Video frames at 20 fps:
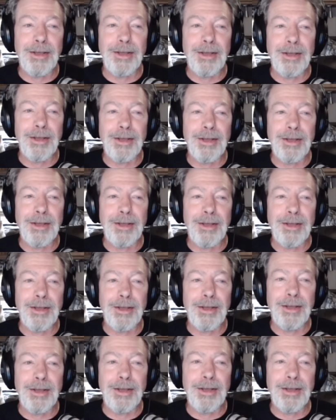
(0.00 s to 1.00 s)
I
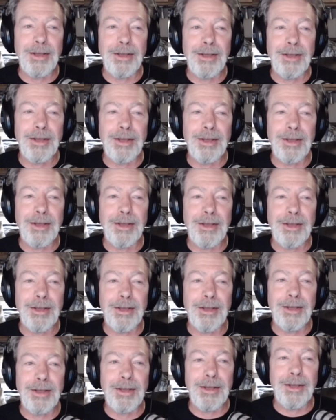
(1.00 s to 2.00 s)
tell you, I'm really
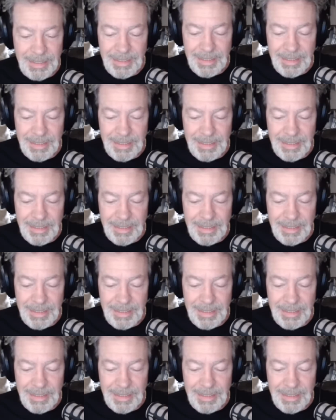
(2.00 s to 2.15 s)
excited.